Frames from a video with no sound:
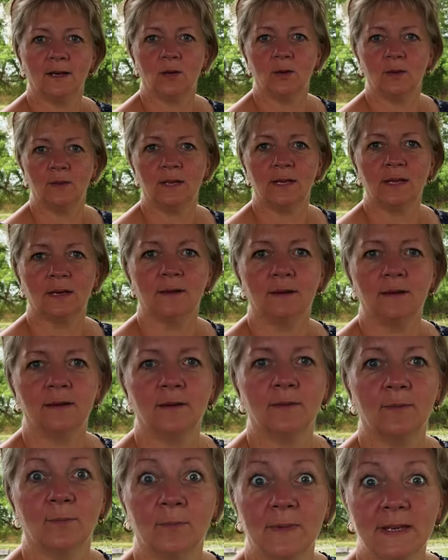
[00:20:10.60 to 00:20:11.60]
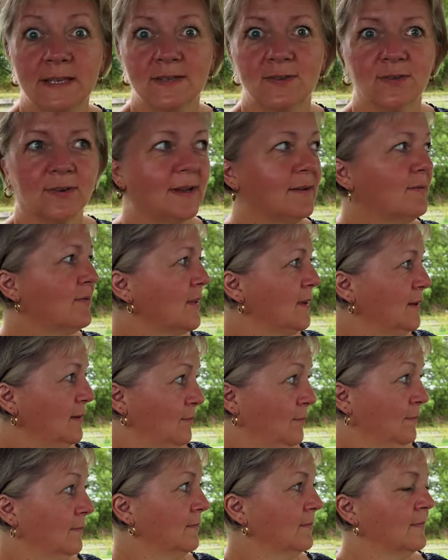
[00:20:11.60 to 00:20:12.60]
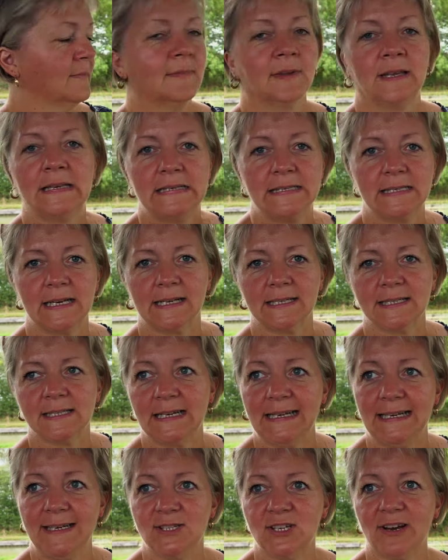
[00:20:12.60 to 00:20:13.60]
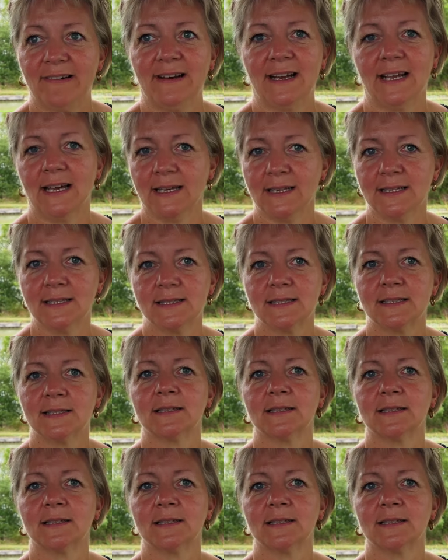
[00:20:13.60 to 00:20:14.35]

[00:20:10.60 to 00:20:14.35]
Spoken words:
I know the mystery of the 16 jerry cans.